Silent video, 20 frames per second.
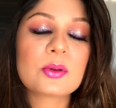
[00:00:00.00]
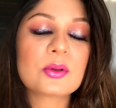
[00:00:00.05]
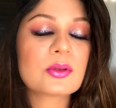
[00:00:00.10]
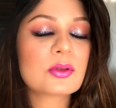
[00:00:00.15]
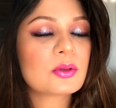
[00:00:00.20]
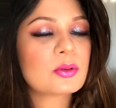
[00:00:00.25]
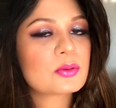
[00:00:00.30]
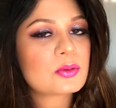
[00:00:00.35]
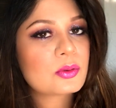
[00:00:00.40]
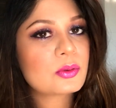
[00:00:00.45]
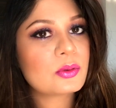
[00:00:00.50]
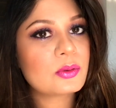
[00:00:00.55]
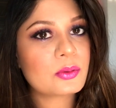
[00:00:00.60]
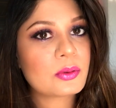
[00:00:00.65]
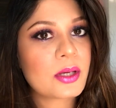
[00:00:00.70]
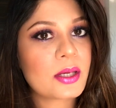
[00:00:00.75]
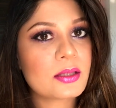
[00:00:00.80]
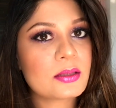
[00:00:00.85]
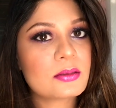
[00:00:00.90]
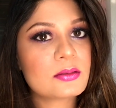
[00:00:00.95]
so you
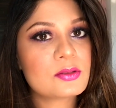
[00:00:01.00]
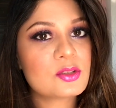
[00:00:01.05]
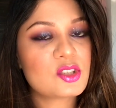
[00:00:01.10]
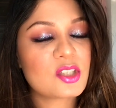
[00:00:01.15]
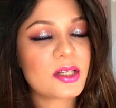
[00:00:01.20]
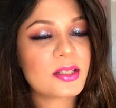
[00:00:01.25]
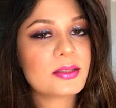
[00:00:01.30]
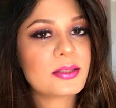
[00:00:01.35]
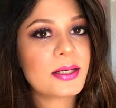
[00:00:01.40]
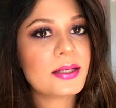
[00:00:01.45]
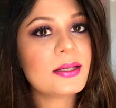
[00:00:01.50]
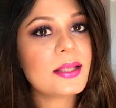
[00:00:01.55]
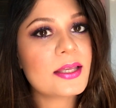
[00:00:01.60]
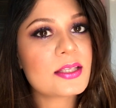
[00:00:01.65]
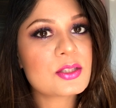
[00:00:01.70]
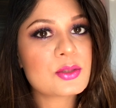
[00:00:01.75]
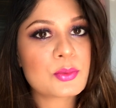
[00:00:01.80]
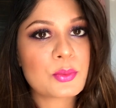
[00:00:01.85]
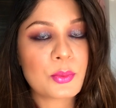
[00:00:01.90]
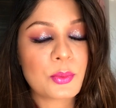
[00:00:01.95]
can check that
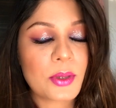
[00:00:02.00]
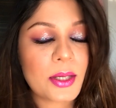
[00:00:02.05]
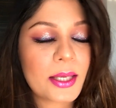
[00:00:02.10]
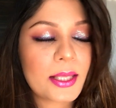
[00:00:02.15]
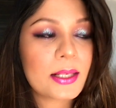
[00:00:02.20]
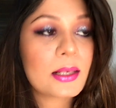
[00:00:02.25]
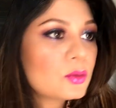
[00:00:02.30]
as well.